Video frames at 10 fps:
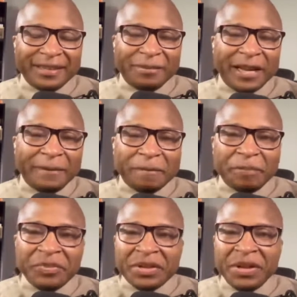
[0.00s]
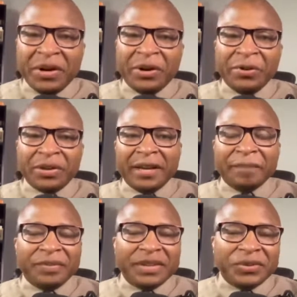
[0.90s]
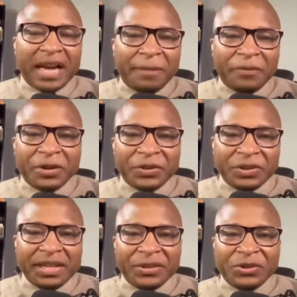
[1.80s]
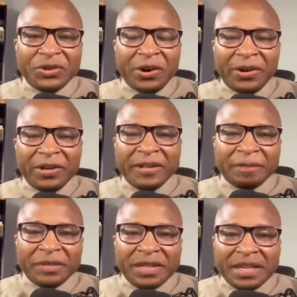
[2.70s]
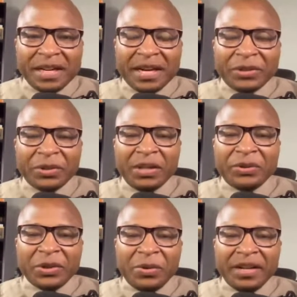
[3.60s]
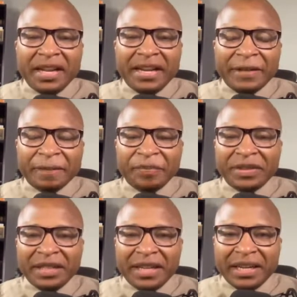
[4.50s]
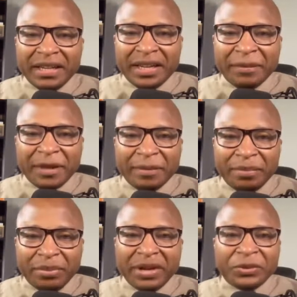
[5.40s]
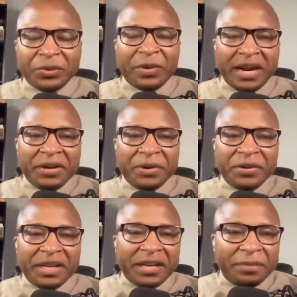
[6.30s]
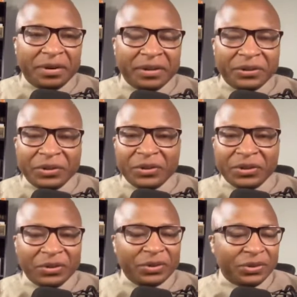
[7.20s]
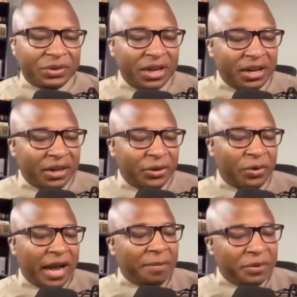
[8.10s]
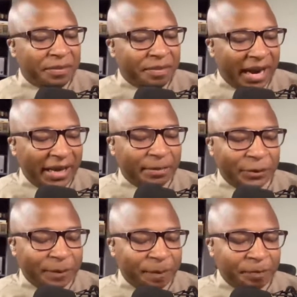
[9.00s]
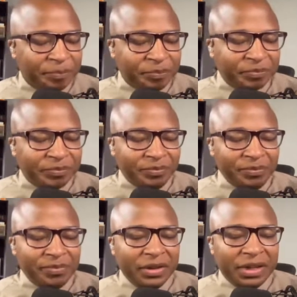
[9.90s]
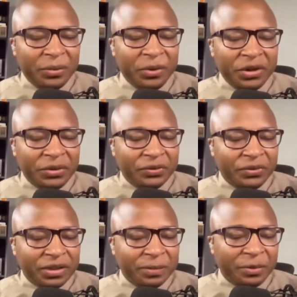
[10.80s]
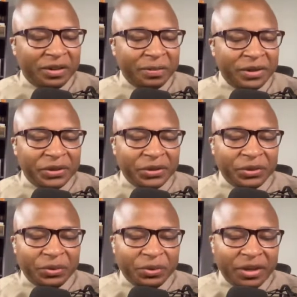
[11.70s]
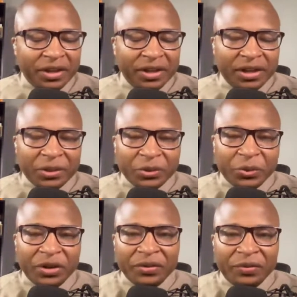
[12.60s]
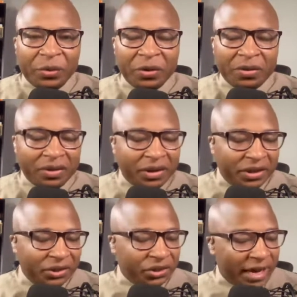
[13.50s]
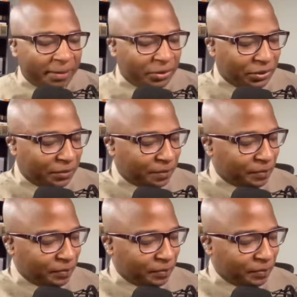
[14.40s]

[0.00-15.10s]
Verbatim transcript: Amen. Okay, it's time for us to get started. Uh, so let's go ahead and, and, and, and press right on in, brothers and sisters. Grab your Bible. I want you to flip with me to uh, the 24th chapter.